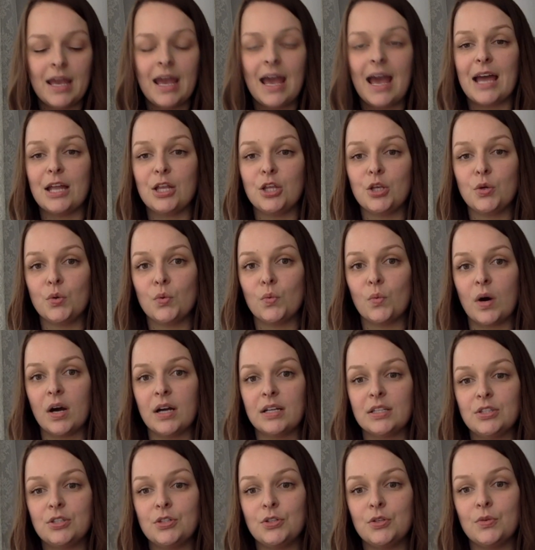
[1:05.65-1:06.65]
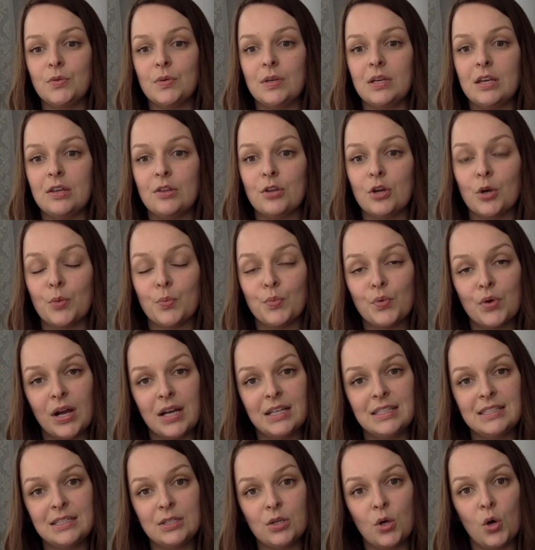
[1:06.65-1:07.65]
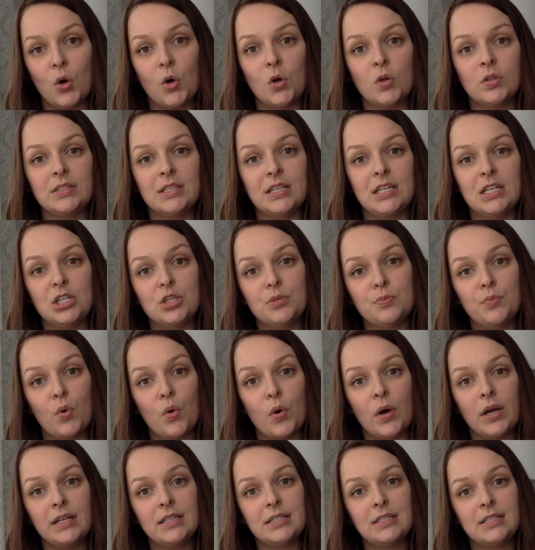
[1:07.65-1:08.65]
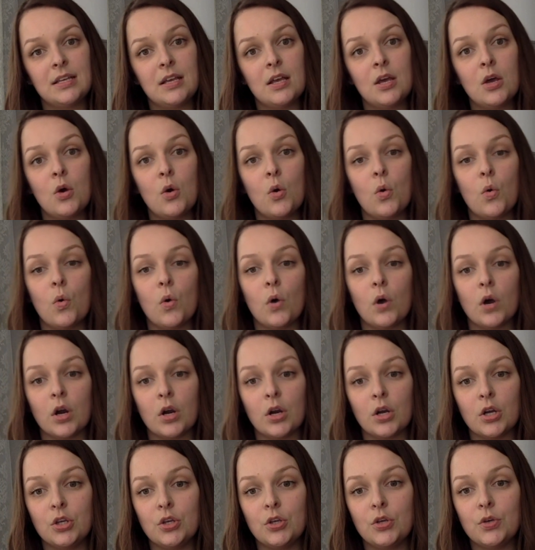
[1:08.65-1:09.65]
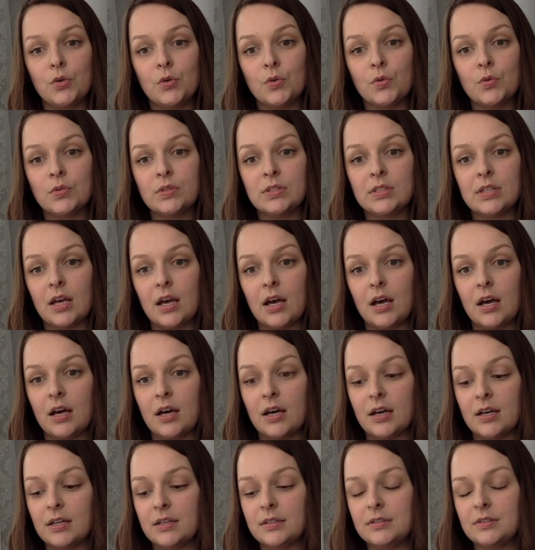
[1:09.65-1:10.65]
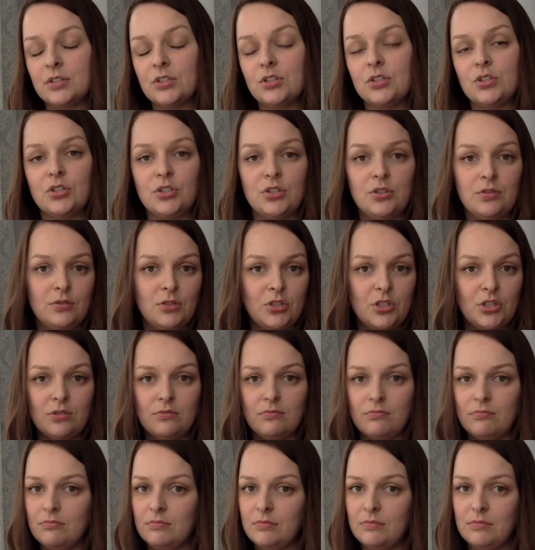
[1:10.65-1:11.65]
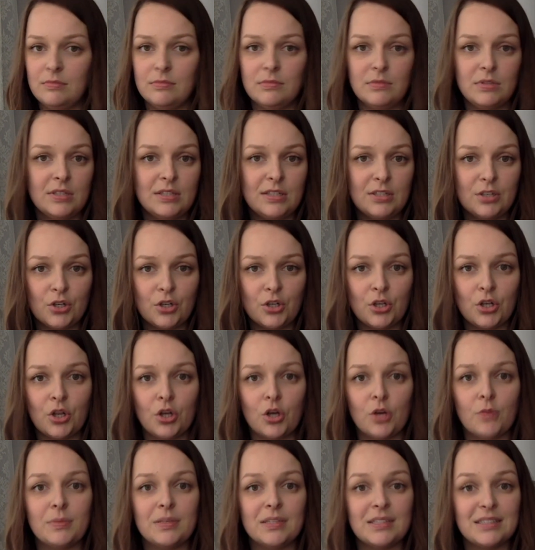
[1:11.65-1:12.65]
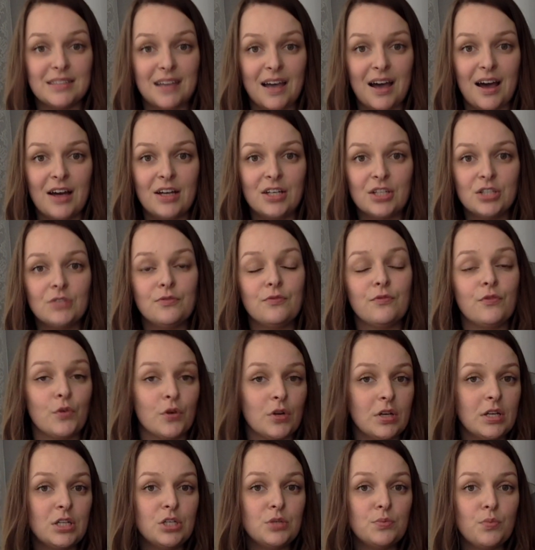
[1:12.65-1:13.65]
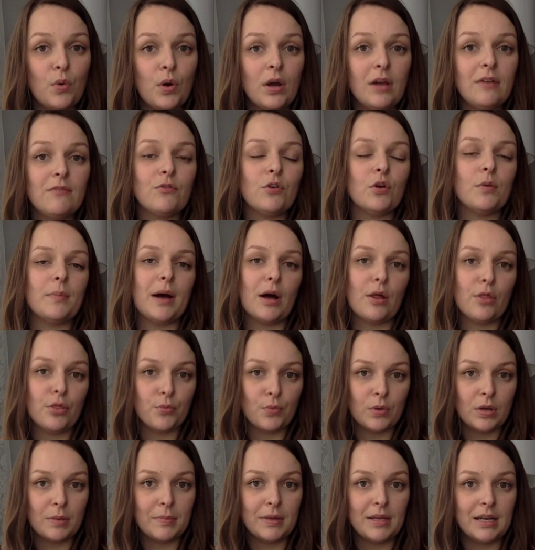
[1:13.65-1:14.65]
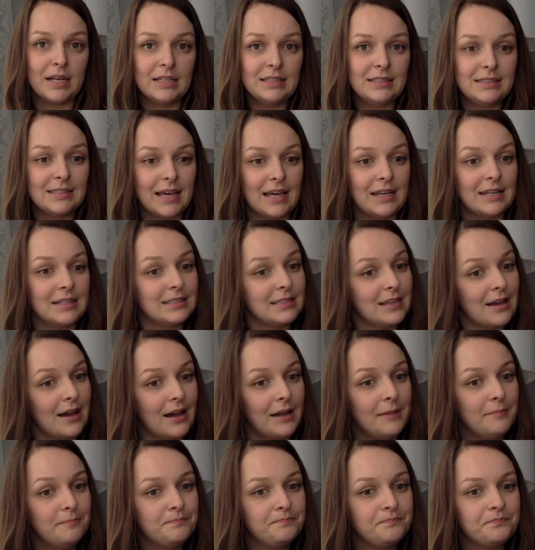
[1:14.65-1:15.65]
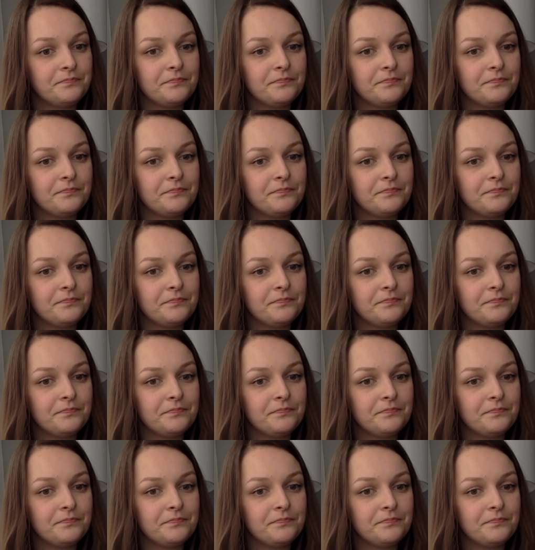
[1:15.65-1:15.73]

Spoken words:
And you want to either press and hold each point or use a circular massage for each point for about 3 minutes at a time.